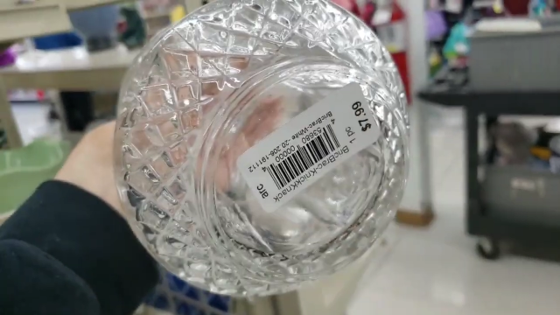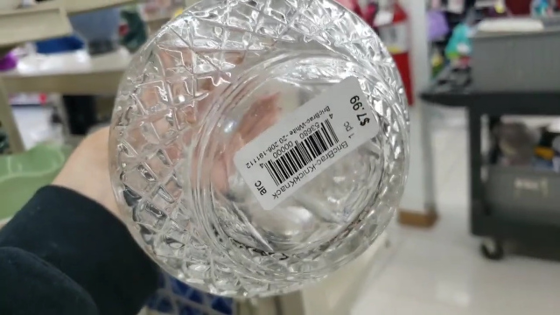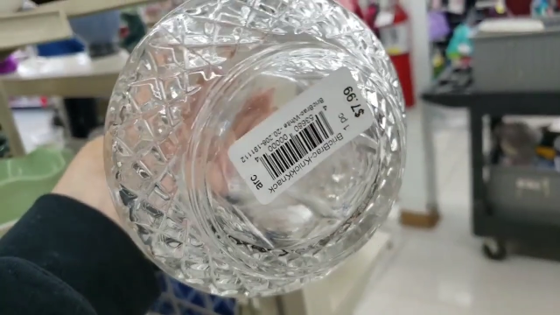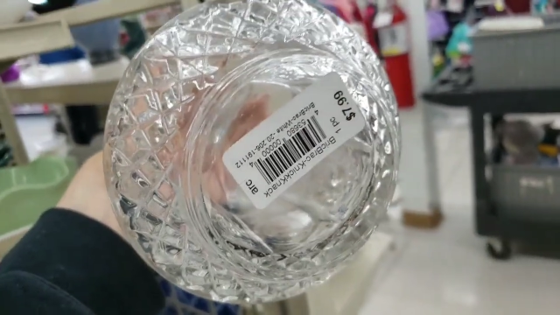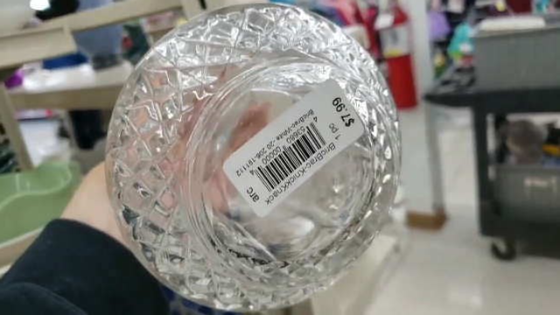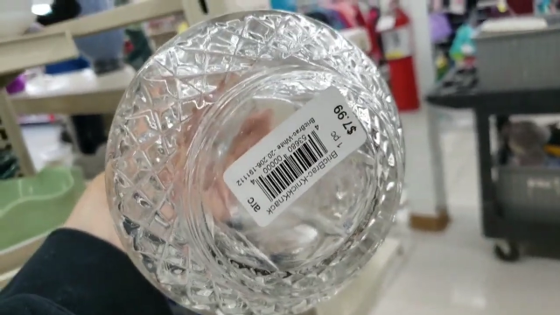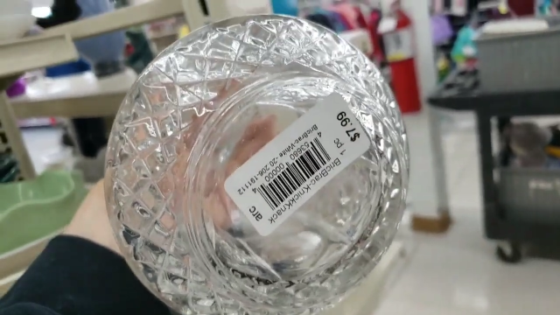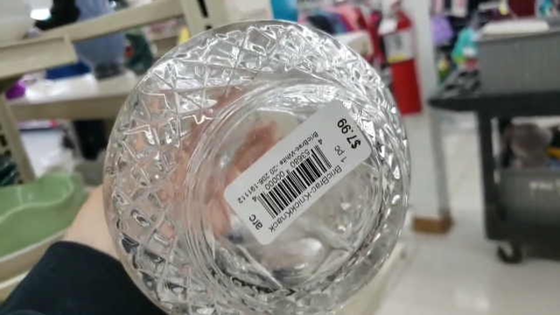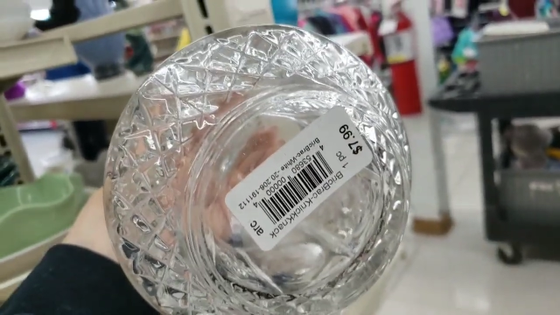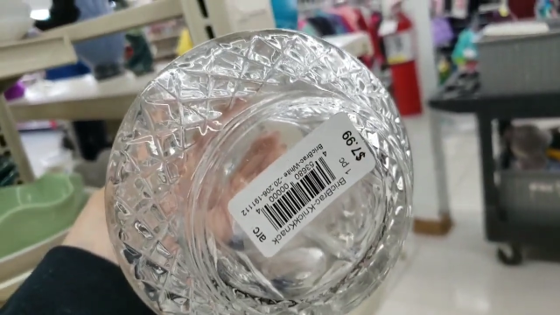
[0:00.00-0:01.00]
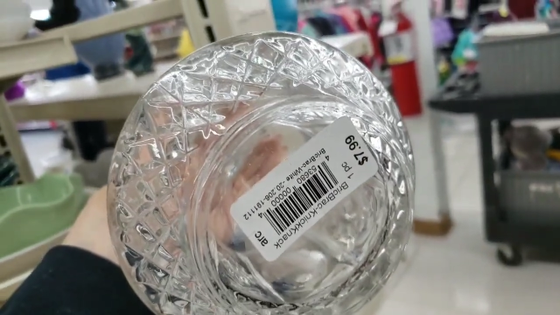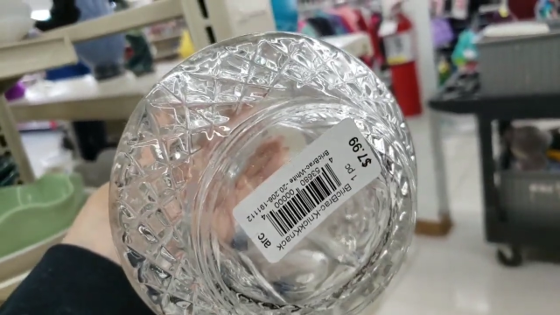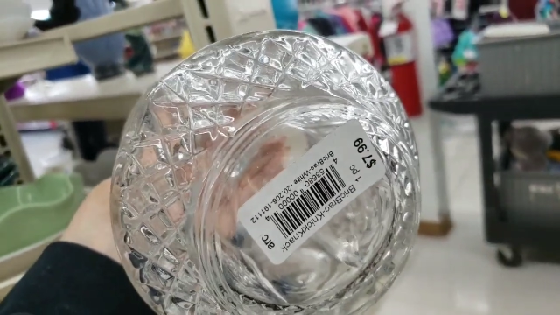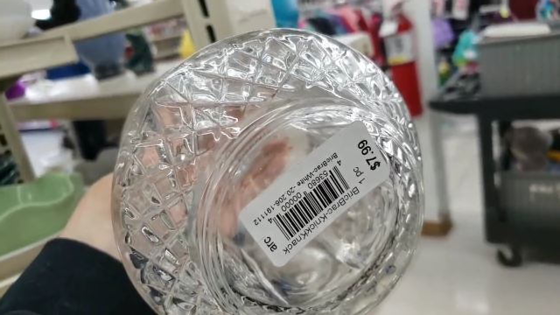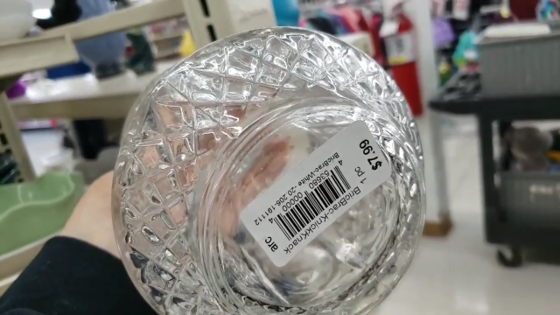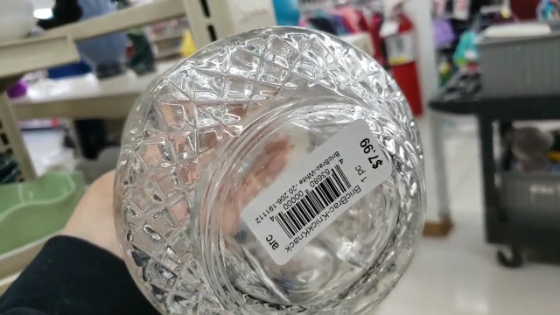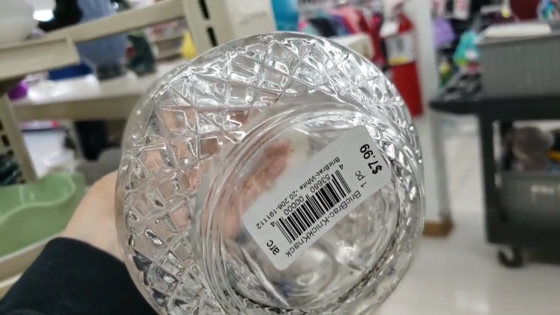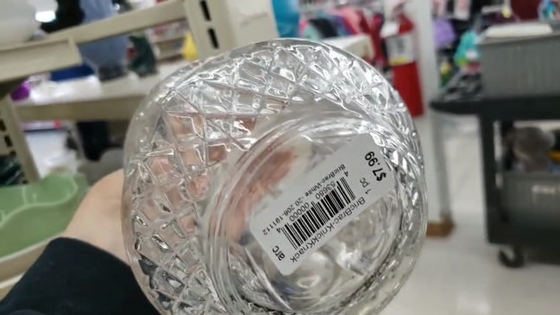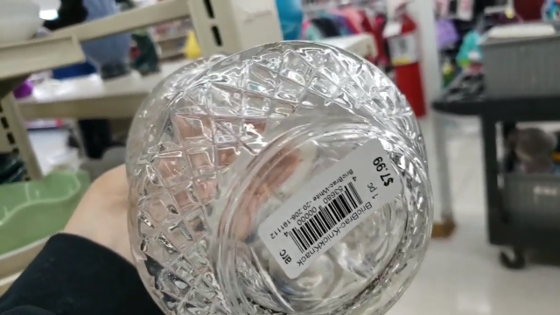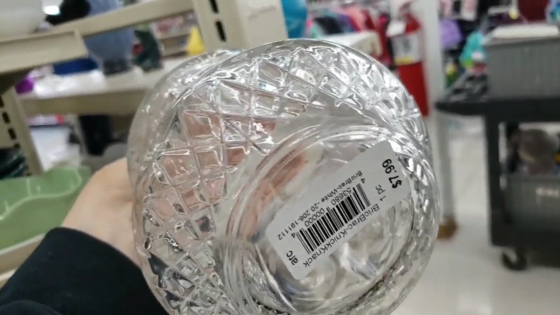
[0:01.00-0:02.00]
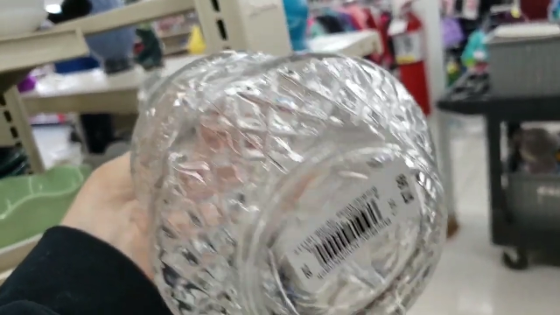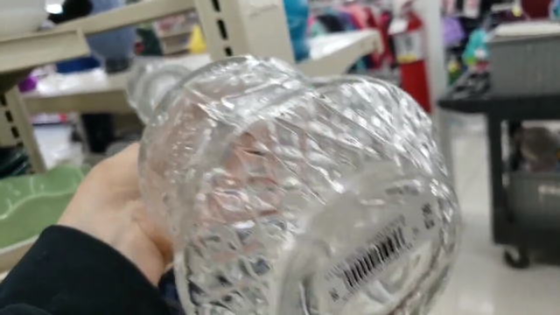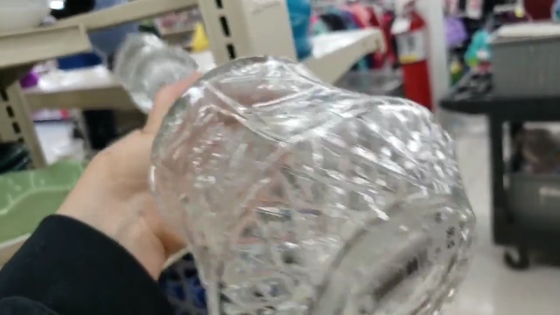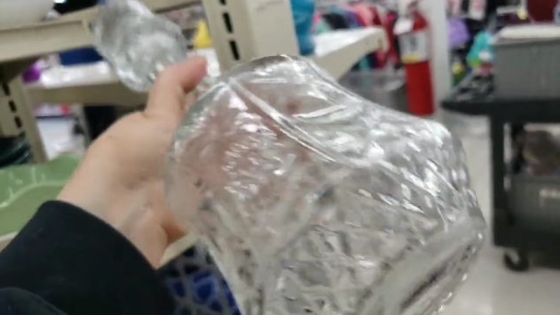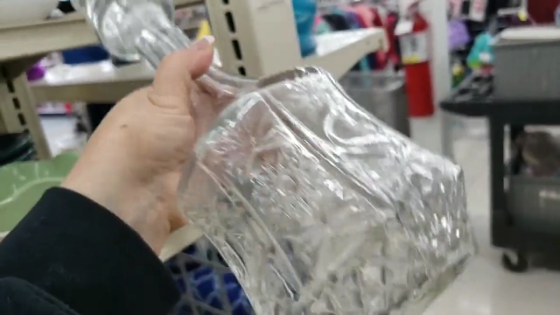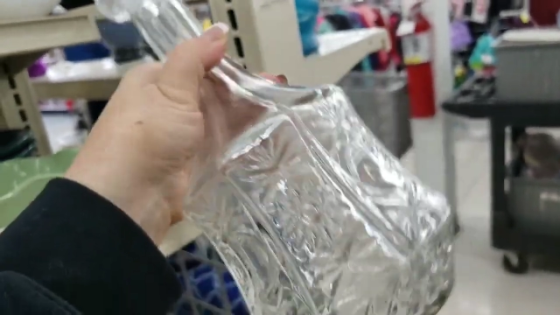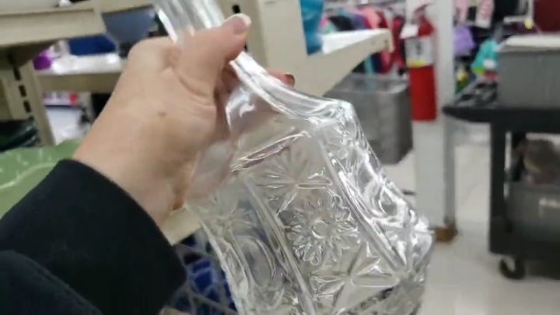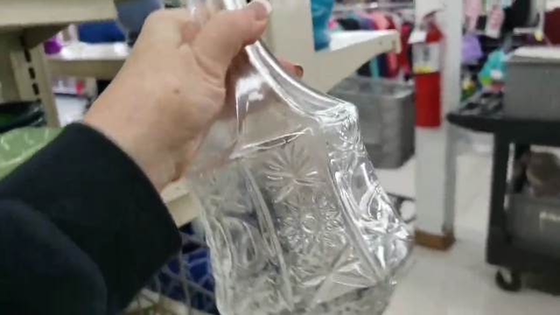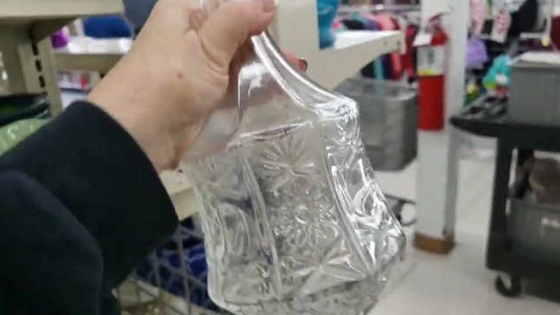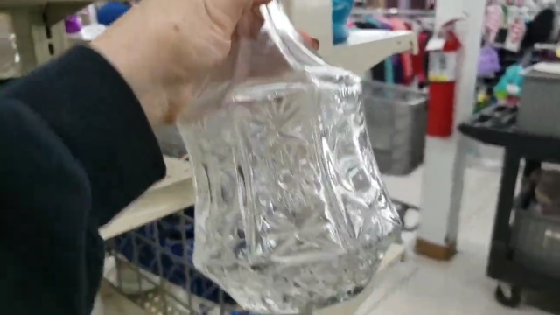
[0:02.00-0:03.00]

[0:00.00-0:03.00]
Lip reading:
Nobody's mouth can be seen.